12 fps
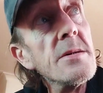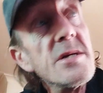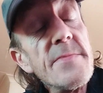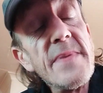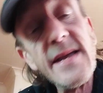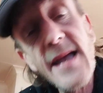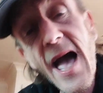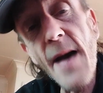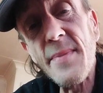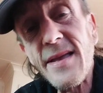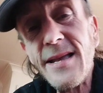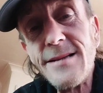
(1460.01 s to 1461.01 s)
to be
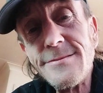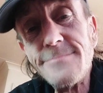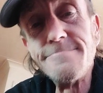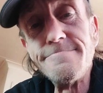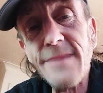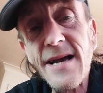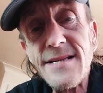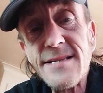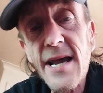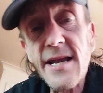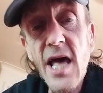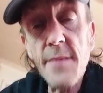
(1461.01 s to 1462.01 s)
happy and
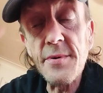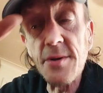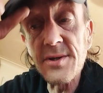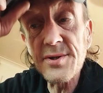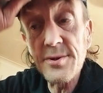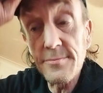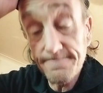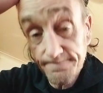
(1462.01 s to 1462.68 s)
maintain happiness,